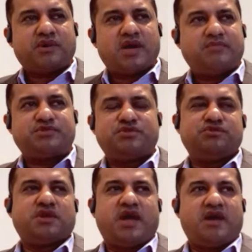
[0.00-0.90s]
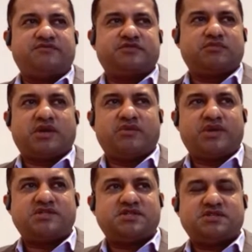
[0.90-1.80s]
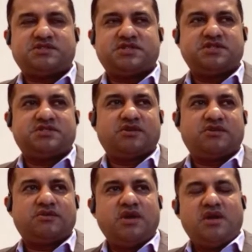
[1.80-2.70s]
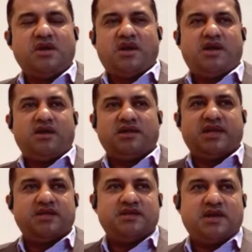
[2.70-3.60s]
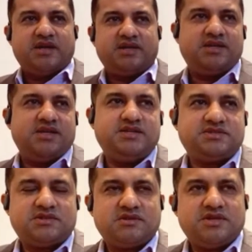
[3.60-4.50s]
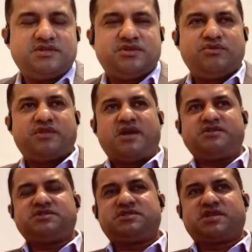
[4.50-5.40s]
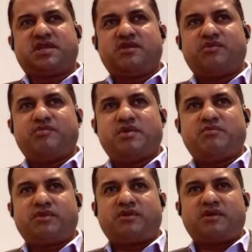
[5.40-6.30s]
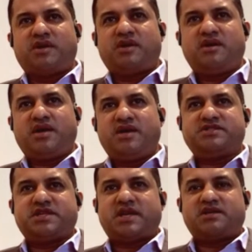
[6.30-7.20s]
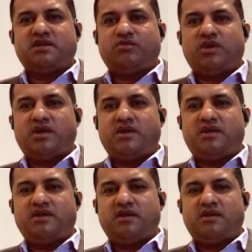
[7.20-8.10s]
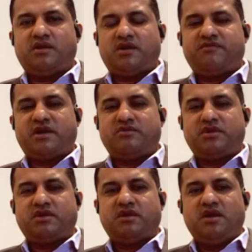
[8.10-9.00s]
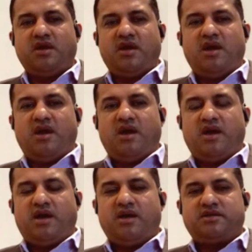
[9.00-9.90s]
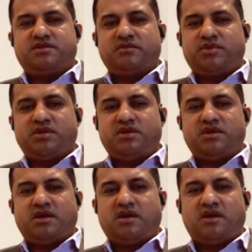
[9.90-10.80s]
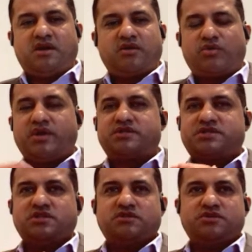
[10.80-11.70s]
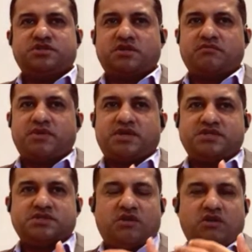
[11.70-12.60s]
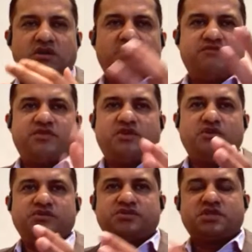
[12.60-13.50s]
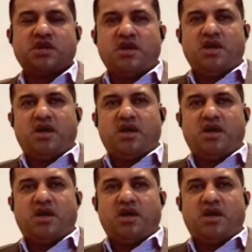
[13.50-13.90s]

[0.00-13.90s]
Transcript: perhaps soon after my residency, so late 90s, early 2000s. I can't remember exactly when, and I found it to be a great solution because all of those